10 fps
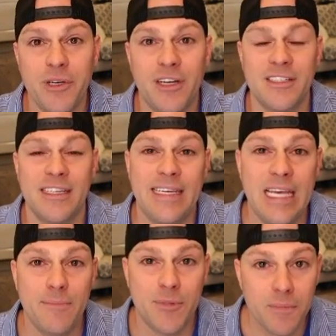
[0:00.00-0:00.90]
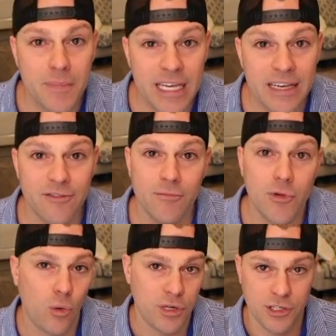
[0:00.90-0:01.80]
because it keeps me from
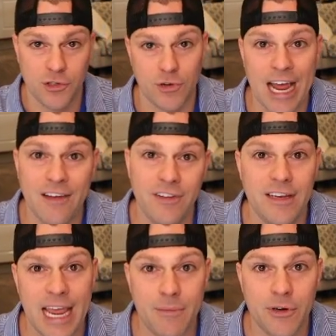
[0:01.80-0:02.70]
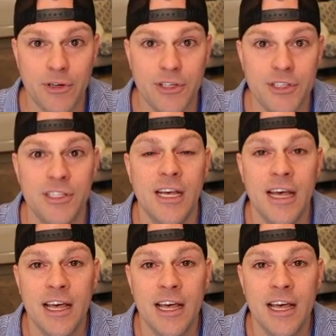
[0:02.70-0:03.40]
going and driving neighborhoods